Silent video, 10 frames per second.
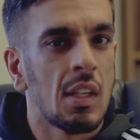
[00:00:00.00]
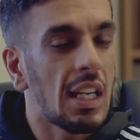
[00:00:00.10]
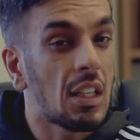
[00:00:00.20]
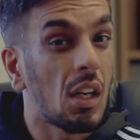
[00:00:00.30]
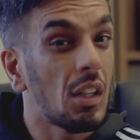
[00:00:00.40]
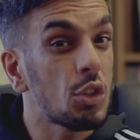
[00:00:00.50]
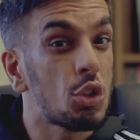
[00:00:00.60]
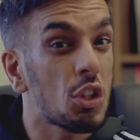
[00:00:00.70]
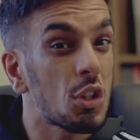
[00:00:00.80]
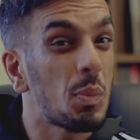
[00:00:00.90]
It can't
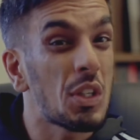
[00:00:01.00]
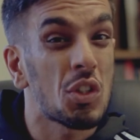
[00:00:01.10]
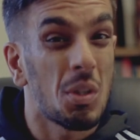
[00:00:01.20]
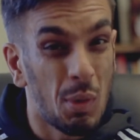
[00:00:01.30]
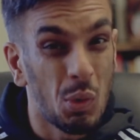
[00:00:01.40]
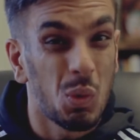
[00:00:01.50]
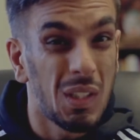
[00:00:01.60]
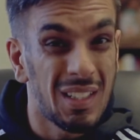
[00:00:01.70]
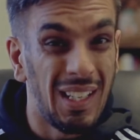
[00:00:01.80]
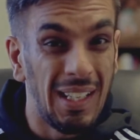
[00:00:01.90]
just be summer all
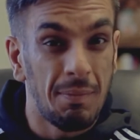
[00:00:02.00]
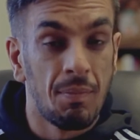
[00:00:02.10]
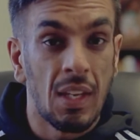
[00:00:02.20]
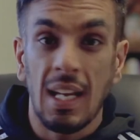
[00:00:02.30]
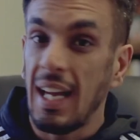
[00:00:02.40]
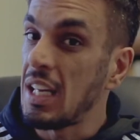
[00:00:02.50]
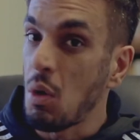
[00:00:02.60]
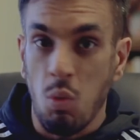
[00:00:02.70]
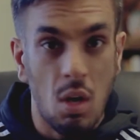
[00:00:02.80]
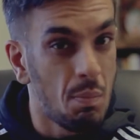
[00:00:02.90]
the time, and
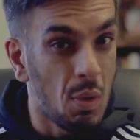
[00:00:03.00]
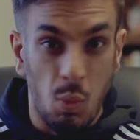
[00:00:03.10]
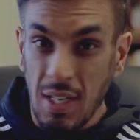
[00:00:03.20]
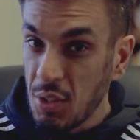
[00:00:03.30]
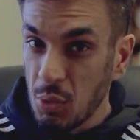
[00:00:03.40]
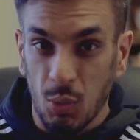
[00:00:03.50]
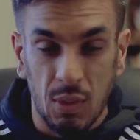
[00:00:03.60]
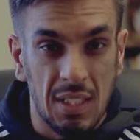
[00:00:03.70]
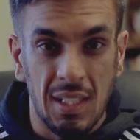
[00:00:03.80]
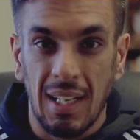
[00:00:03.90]
it won't be winter all
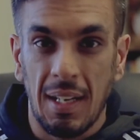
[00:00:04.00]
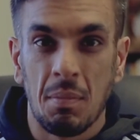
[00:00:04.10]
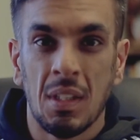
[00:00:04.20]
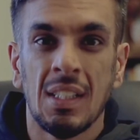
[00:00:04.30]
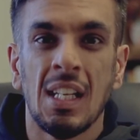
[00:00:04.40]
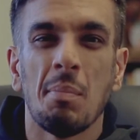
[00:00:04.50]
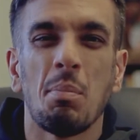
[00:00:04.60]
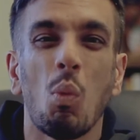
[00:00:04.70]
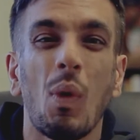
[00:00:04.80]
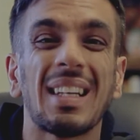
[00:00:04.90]
the time.
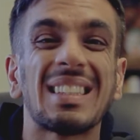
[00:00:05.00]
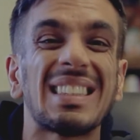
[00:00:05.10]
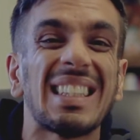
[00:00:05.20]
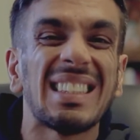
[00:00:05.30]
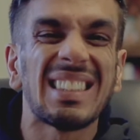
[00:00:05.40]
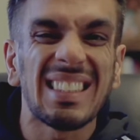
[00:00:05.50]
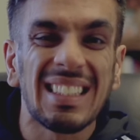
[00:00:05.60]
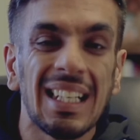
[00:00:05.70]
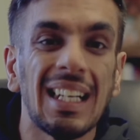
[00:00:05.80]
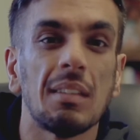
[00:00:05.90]
But when a season
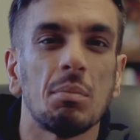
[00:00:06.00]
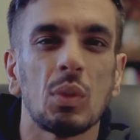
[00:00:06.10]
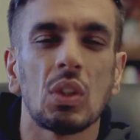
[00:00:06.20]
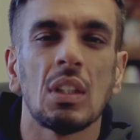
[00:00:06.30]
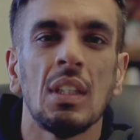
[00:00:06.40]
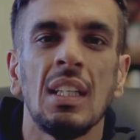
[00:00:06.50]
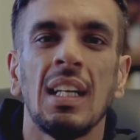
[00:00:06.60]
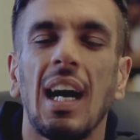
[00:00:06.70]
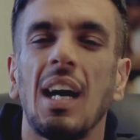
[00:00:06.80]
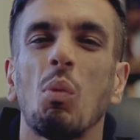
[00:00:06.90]
comes,
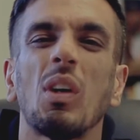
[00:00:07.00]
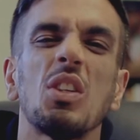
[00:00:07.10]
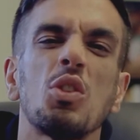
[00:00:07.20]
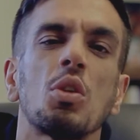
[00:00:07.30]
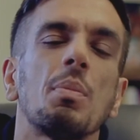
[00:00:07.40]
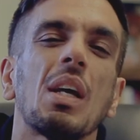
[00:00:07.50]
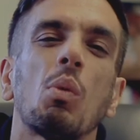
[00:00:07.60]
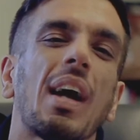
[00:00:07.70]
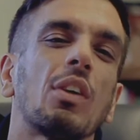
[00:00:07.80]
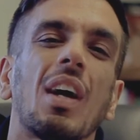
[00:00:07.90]
I want you to be
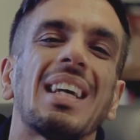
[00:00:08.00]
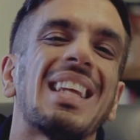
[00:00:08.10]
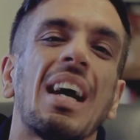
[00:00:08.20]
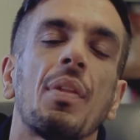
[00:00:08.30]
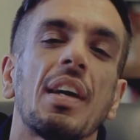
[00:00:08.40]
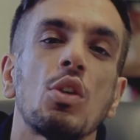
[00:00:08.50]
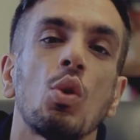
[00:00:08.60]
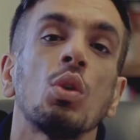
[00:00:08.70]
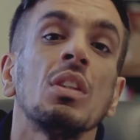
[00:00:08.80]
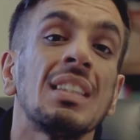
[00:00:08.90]
aware right now that
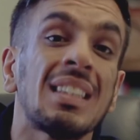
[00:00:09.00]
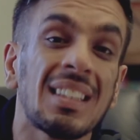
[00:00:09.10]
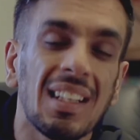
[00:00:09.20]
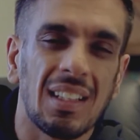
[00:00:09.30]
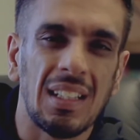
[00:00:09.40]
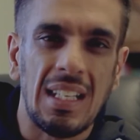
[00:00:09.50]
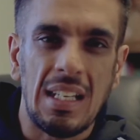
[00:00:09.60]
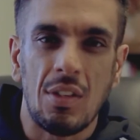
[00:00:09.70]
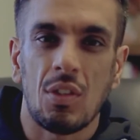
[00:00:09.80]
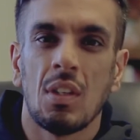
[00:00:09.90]
your
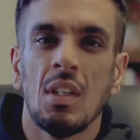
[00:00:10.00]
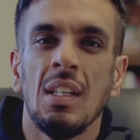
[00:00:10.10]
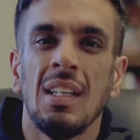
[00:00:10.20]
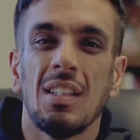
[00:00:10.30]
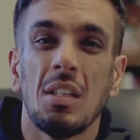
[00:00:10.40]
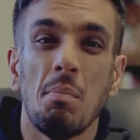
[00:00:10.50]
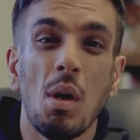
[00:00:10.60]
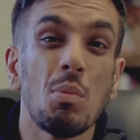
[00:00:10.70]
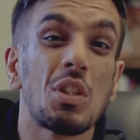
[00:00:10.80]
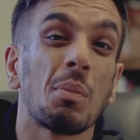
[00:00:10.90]
suddenlies, the
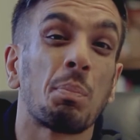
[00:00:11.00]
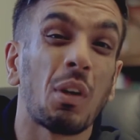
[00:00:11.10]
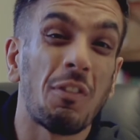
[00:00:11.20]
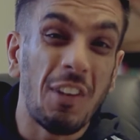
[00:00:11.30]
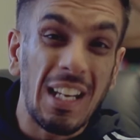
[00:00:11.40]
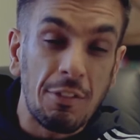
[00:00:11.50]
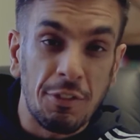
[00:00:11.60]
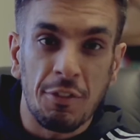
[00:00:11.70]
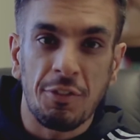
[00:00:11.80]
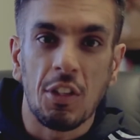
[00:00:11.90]
moments of prophetic
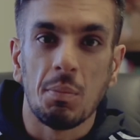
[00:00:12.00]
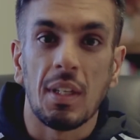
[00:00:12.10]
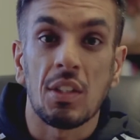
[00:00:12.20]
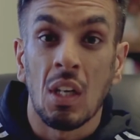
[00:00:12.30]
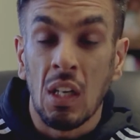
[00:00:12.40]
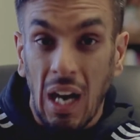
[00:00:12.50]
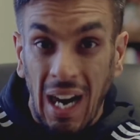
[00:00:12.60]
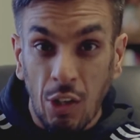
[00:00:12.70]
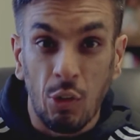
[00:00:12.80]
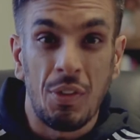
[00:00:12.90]
fulfillment,
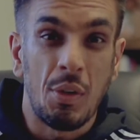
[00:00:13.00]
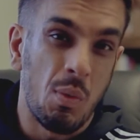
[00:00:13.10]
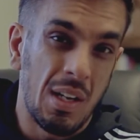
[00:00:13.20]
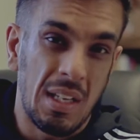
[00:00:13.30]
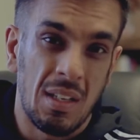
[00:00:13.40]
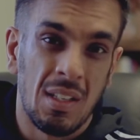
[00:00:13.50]
are on the way.